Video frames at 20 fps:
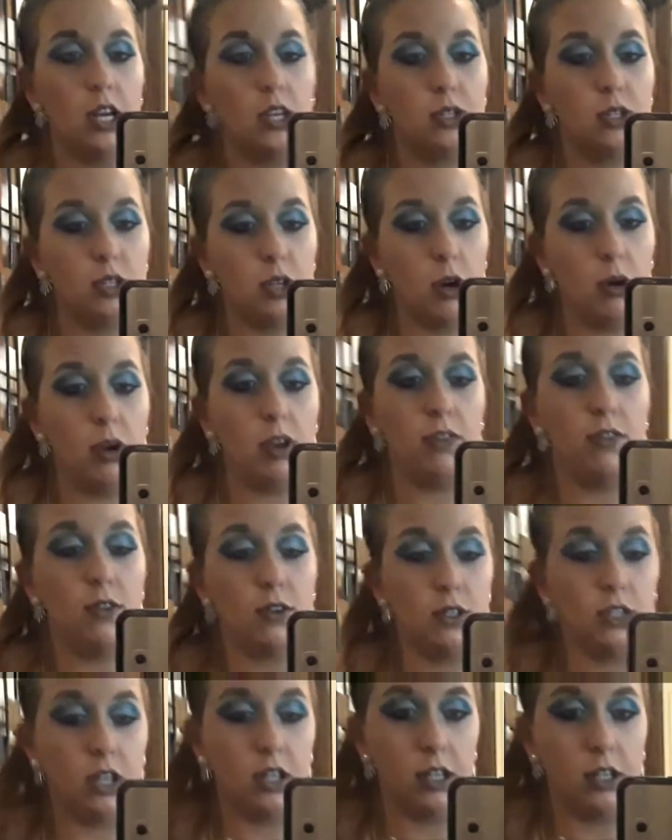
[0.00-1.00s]
So if
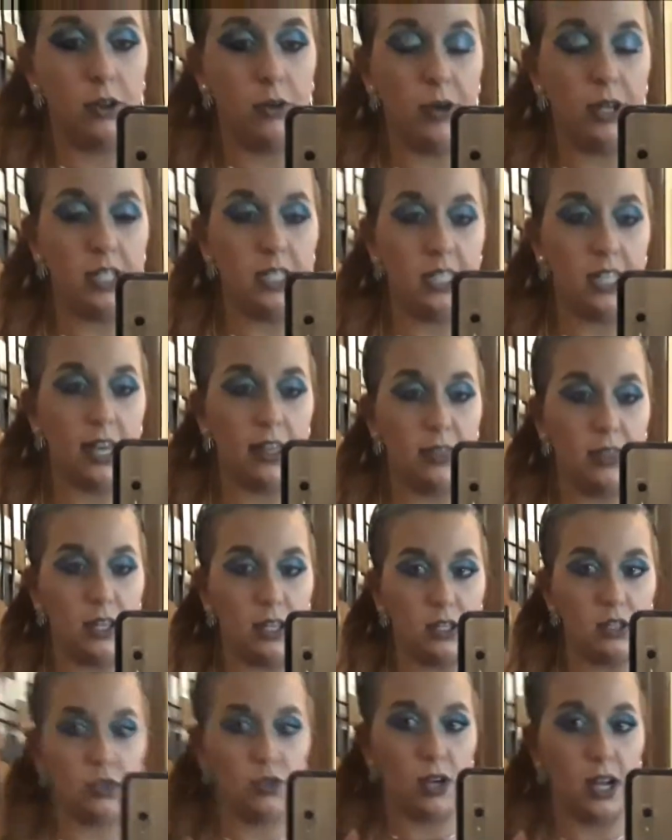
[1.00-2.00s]
you're going to get
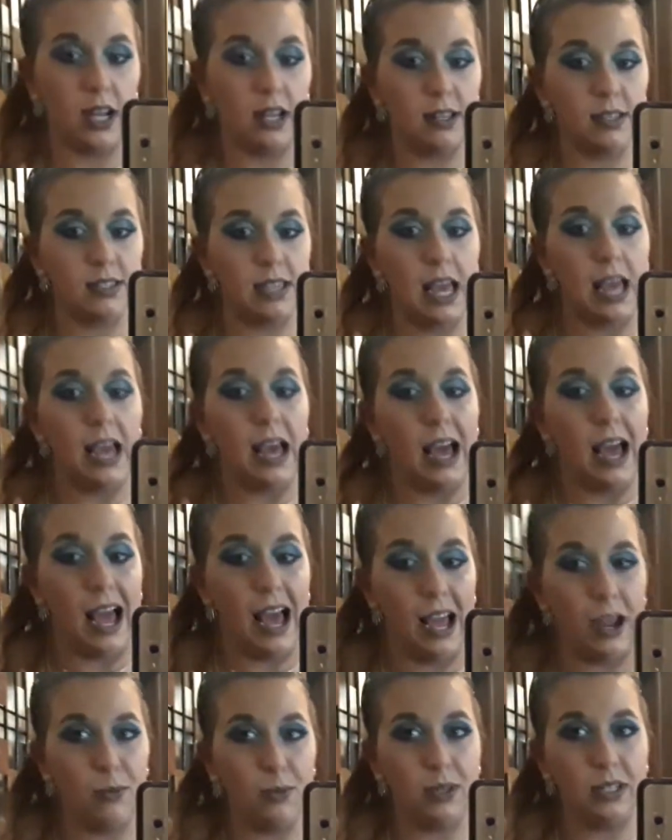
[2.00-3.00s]
this dress,
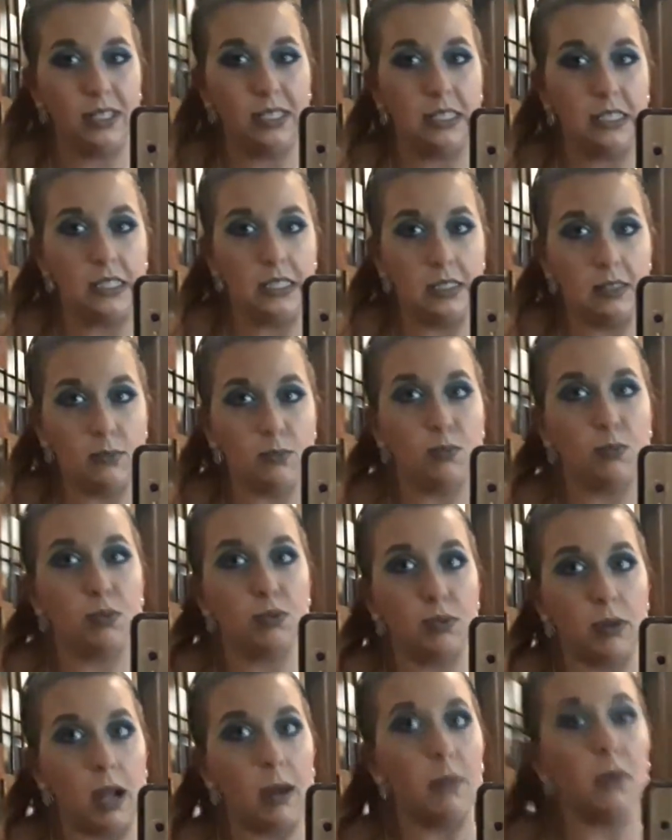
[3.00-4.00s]
I would
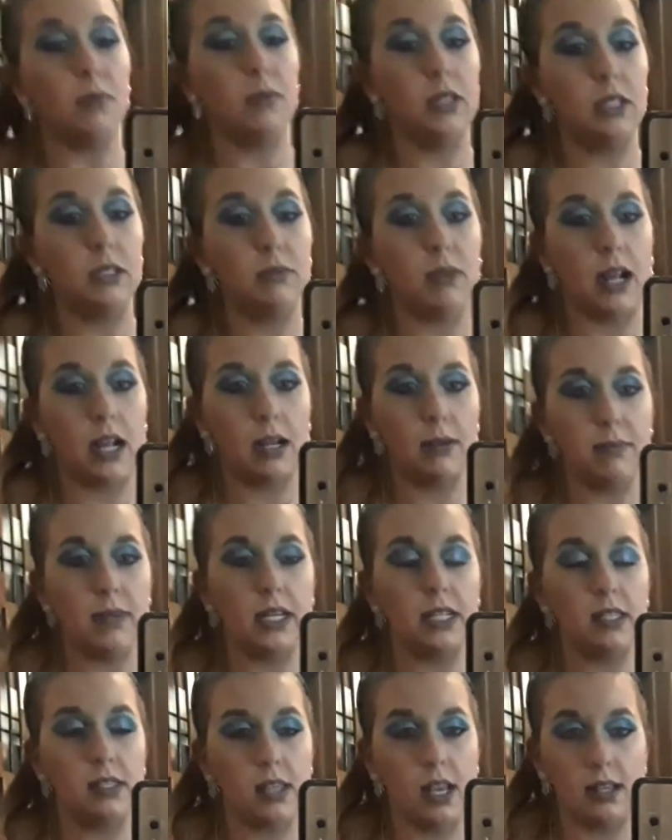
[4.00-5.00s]
probably
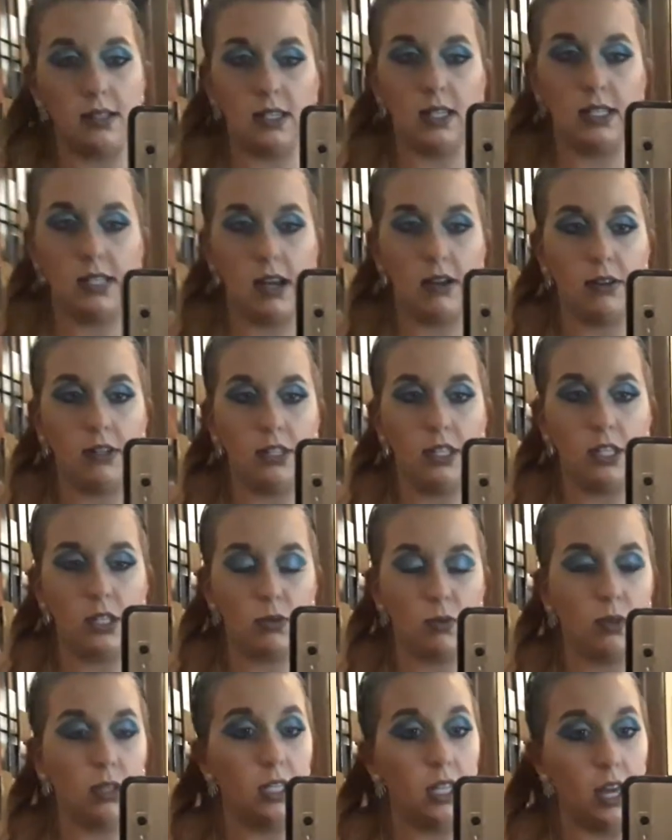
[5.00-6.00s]
recommend sizing down on
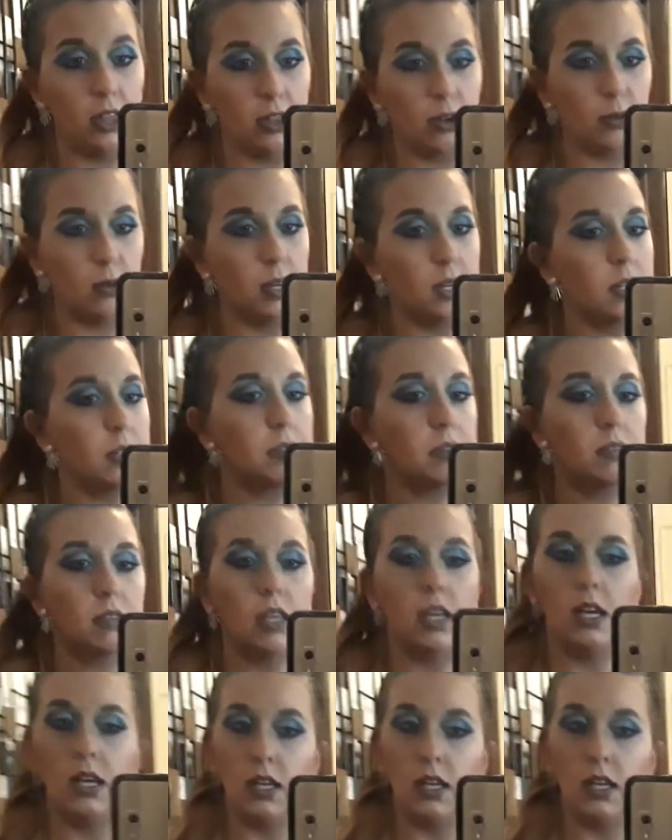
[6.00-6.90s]
this one. The other ones,